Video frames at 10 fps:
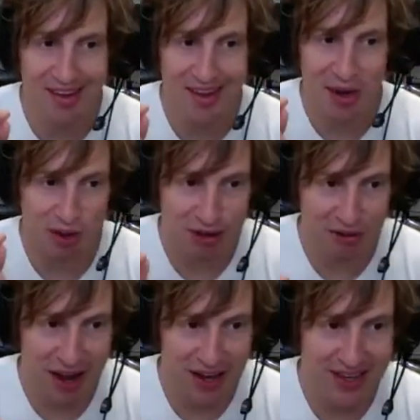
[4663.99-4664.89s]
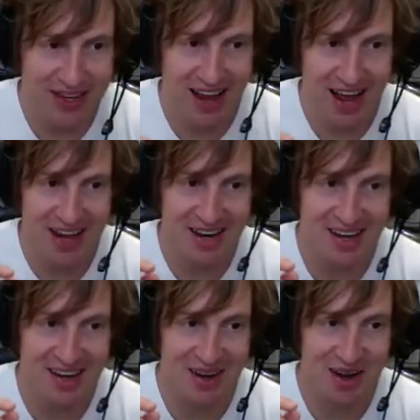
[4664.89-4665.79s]
It was faked. And
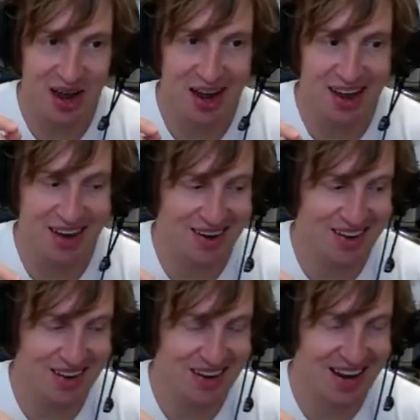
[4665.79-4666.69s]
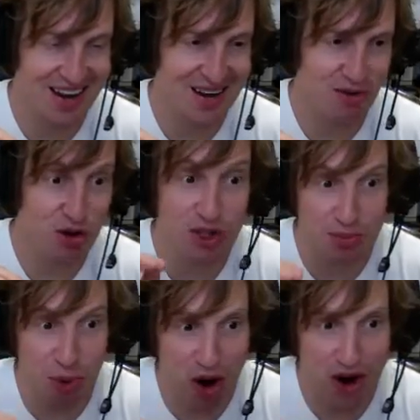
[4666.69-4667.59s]
if you're
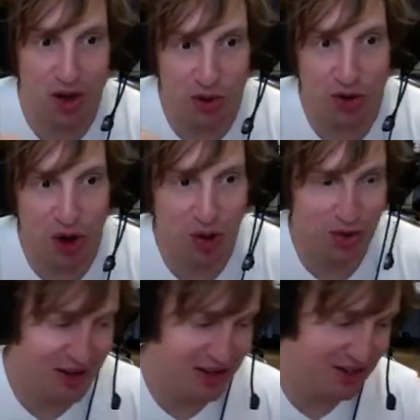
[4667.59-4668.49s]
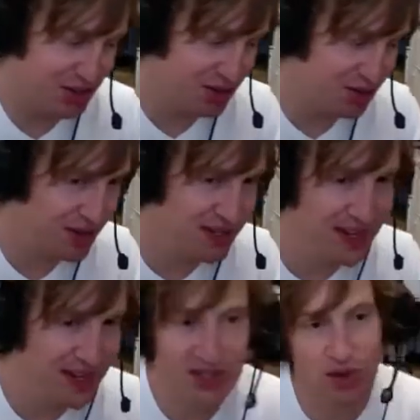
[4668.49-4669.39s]
smart, you'll know that that's the truth. Like
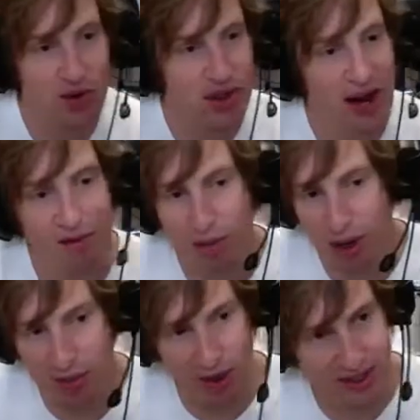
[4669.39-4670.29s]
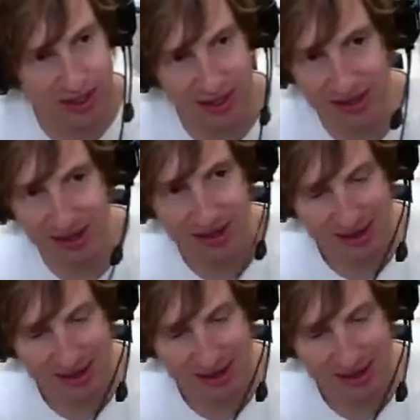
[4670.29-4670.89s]
that's the story that everybody wants to hear.